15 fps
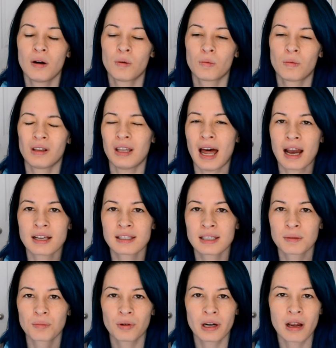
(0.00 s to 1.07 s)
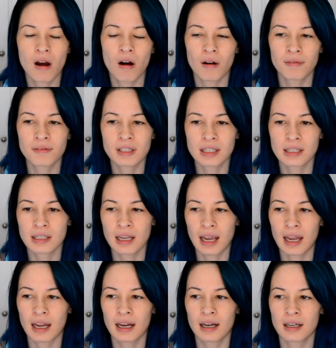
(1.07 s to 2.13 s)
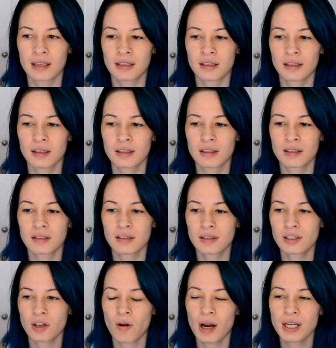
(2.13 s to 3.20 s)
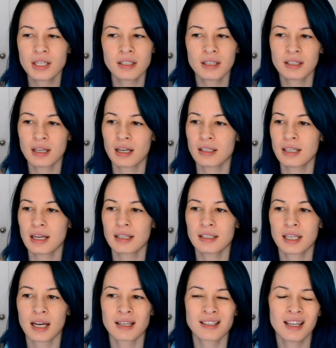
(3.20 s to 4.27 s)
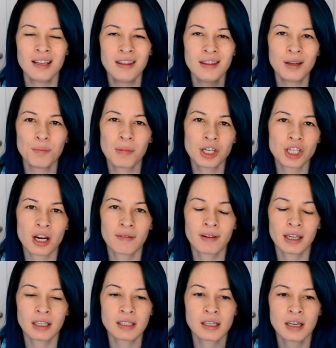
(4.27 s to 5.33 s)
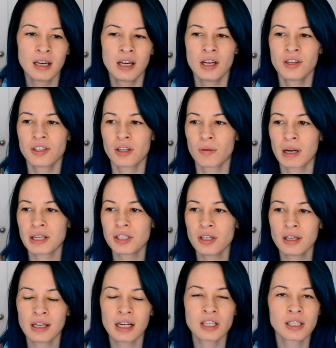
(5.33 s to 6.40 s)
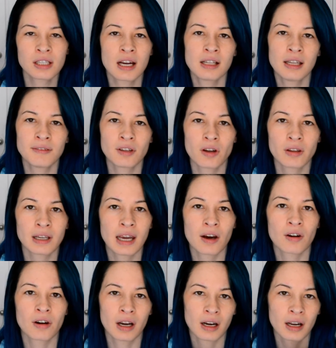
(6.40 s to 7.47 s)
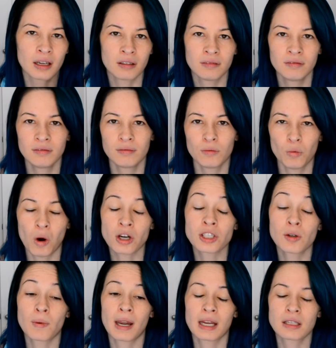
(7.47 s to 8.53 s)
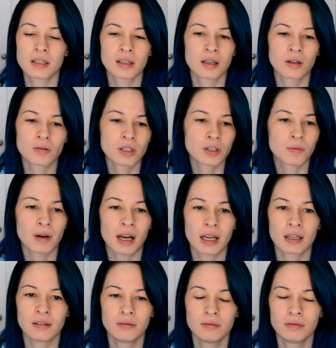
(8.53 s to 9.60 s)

relaxing pretty often and so I just decided to take a test. I didn't think much of it. So when I took it, I just kind of left it on the counter and I walked away to go do what I